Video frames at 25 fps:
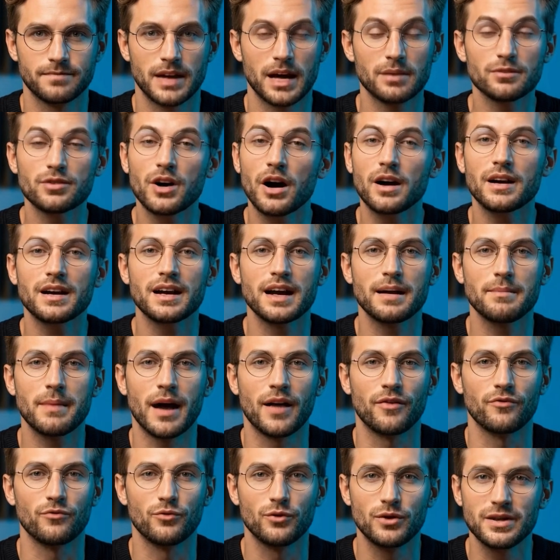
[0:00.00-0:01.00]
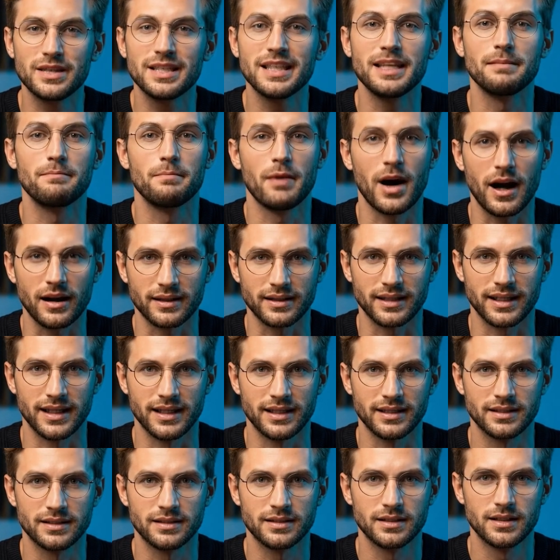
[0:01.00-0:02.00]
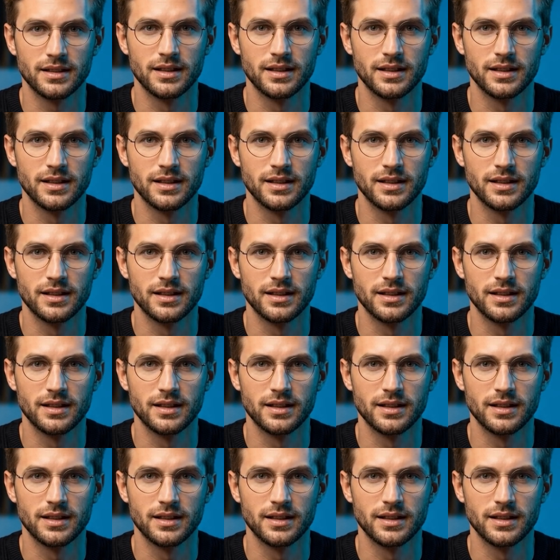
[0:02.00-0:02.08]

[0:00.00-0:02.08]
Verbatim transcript: I'm talking about 3D modeling.